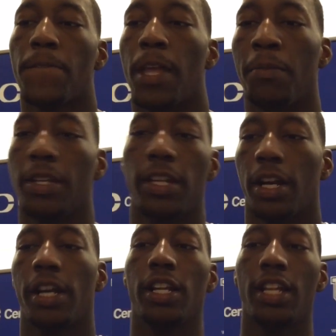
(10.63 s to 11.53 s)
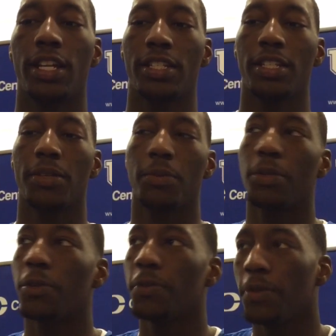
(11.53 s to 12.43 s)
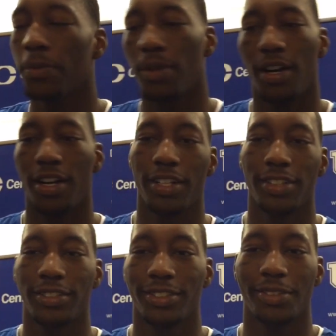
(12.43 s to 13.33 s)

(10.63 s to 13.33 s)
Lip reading: I mean, they're a Carolina team, and most people,